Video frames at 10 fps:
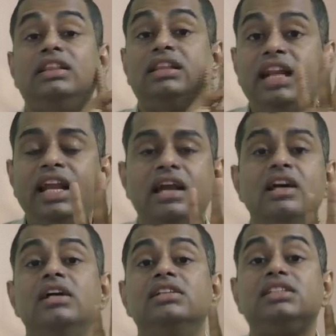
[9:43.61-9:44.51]
3.
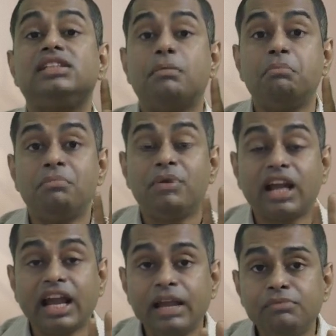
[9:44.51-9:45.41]

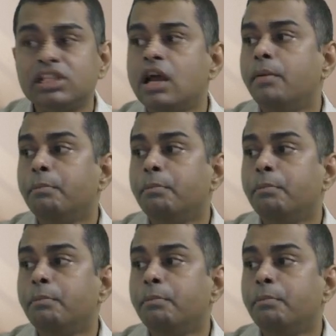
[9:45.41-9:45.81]
Sometimes